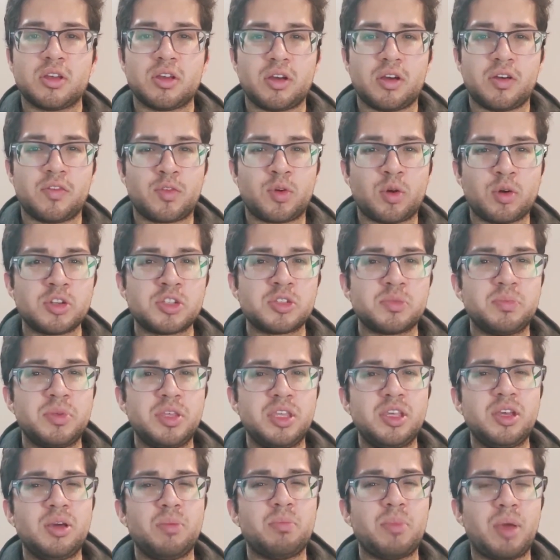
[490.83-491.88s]
Of course,
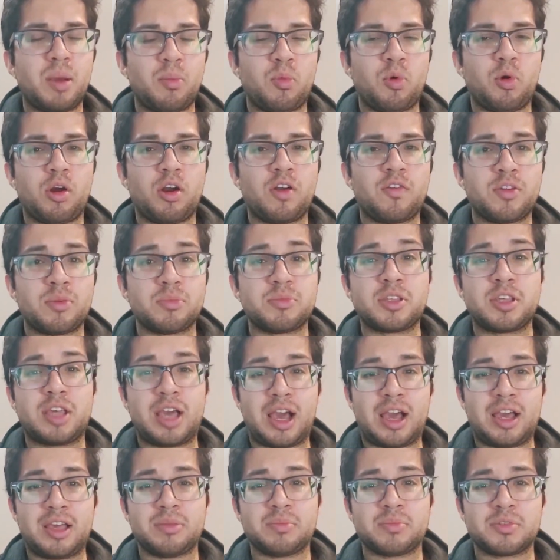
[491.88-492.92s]
being a memoir from the
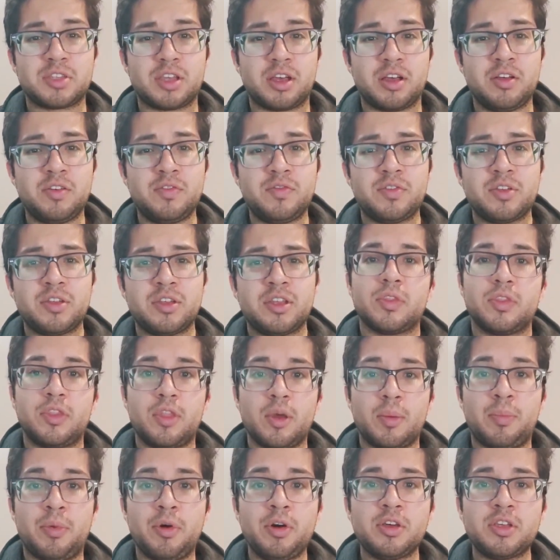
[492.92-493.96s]
guy himself,
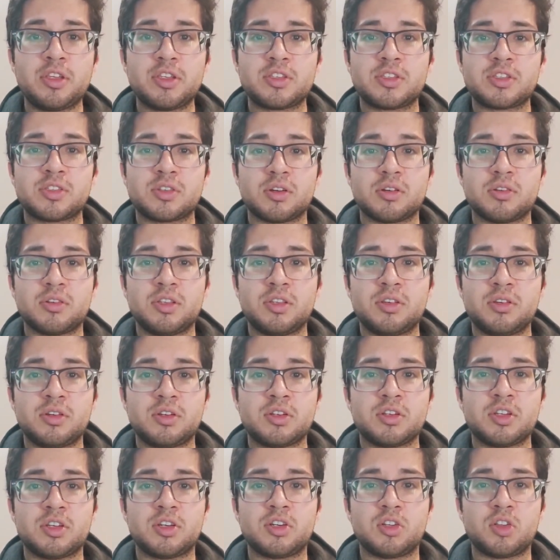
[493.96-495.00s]
the book is certainly going
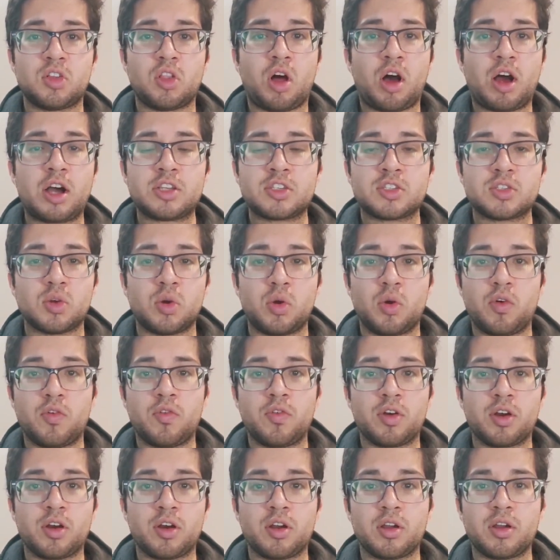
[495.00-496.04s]
to gloss
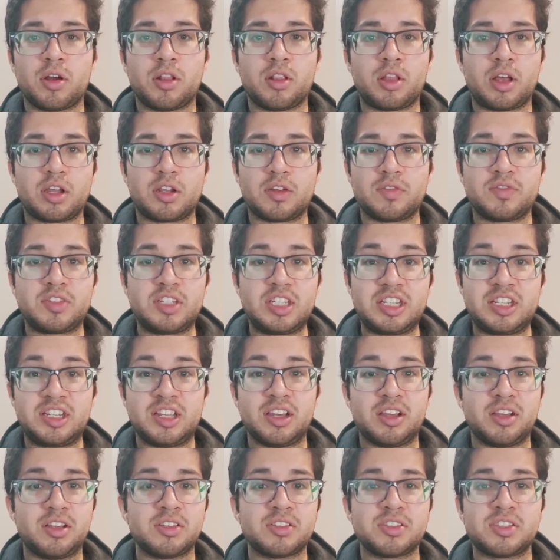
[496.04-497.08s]
over a lot of
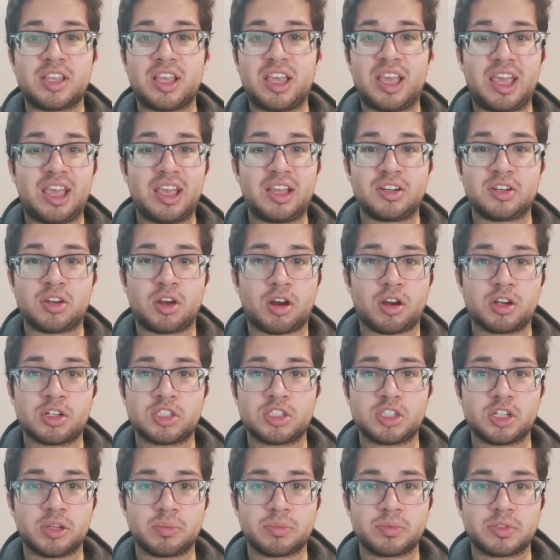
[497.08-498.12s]
details and
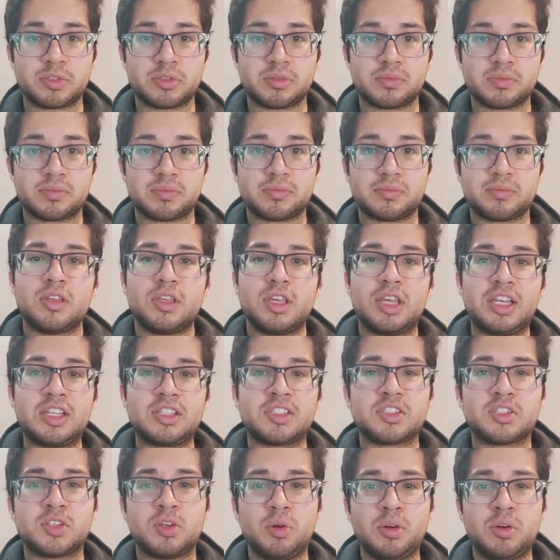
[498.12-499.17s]
hardships.
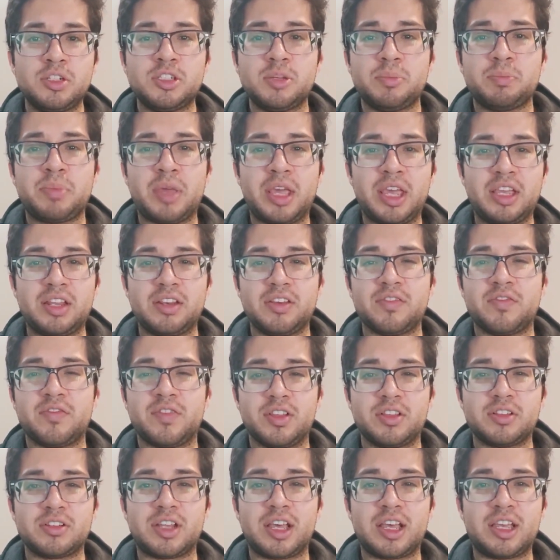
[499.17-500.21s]
It's going to paint
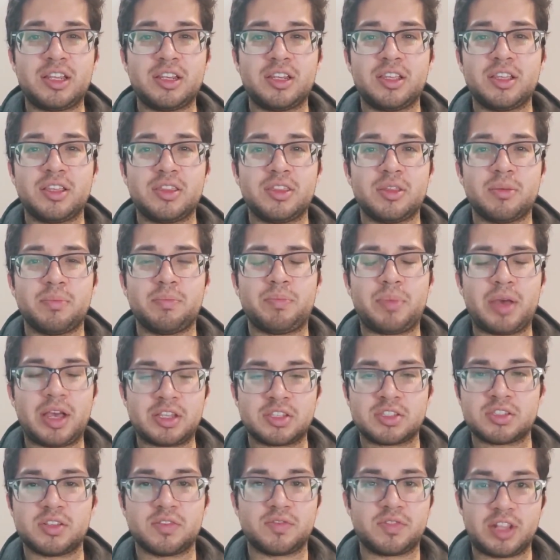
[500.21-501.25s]
Phil Knight in the
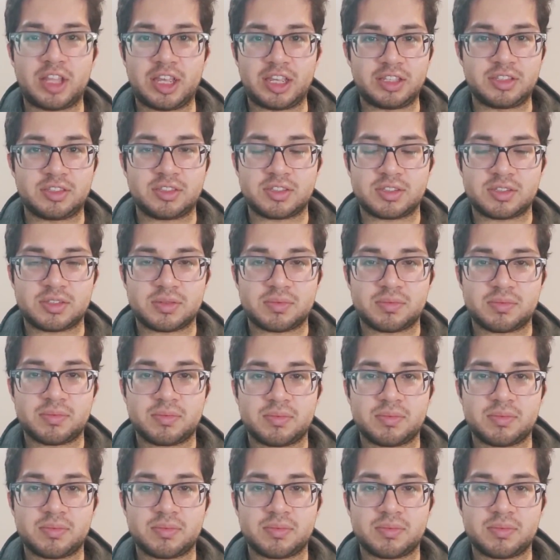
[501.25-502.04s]
best of lights,